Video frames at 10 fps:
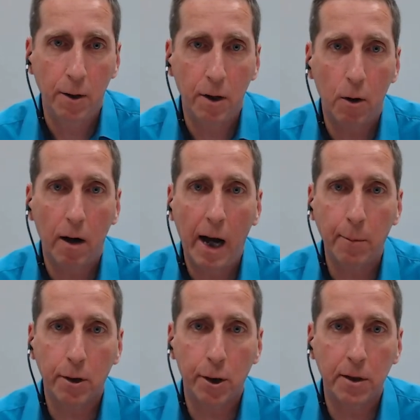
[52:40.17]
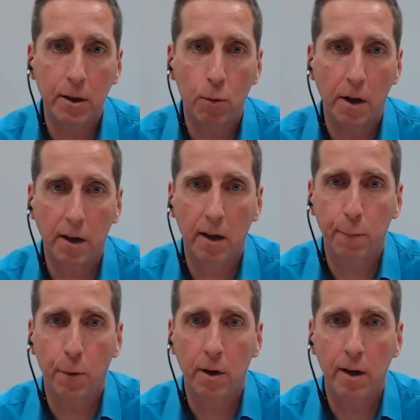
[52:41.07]
You know, I'm currently
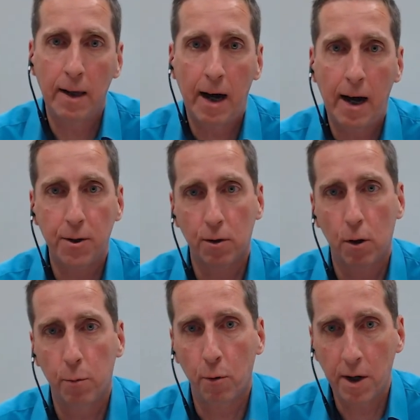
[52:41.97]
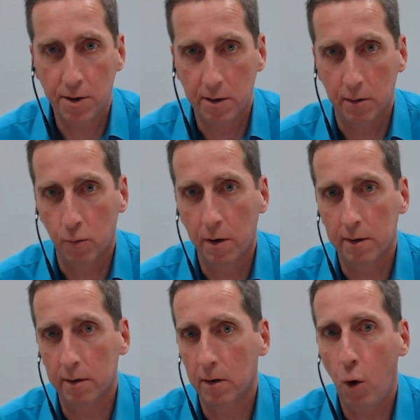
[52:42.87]
working for a large corporation
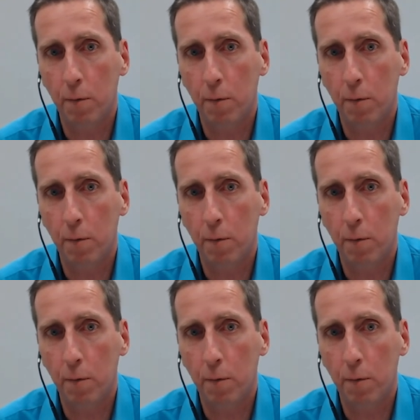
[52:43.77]
with